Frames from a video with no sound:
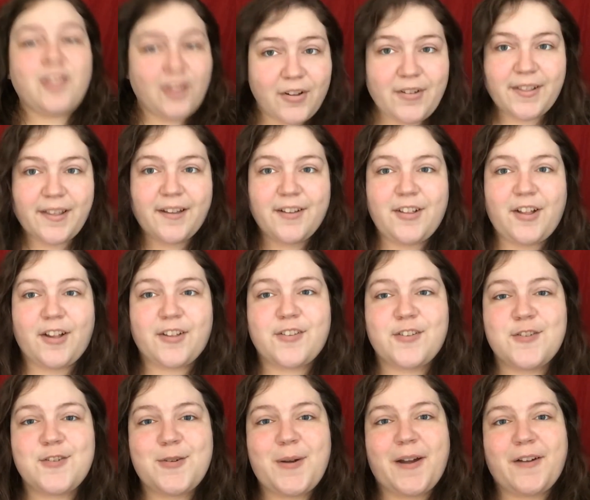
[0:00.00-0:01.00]
Alongside
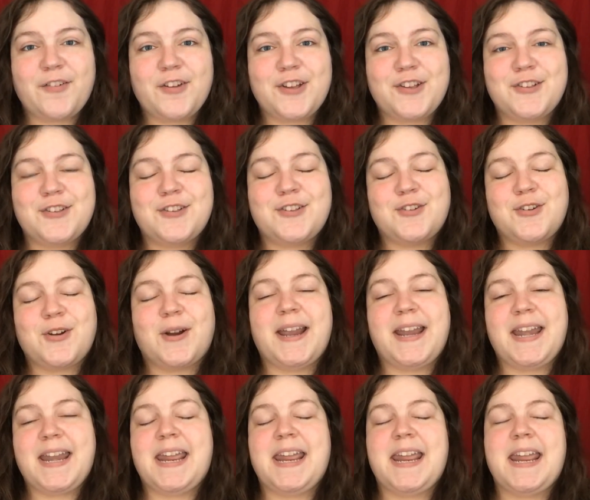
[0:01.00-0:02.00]
Colossus, you have his
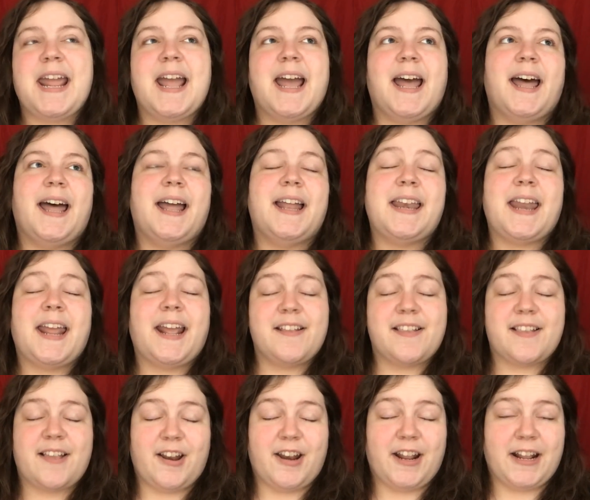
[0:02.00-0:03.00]
trainee,
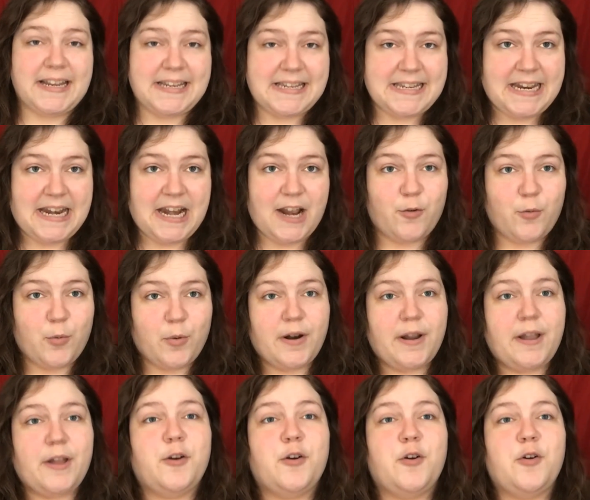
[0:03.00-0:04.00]
Negasonic Teenage
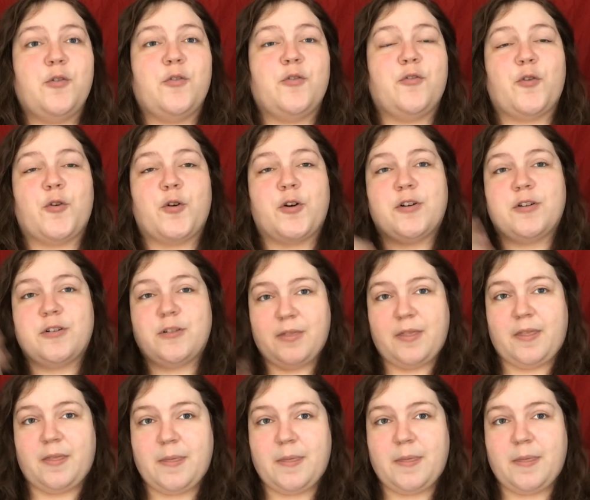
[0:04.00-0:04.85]
Warhead, who, for,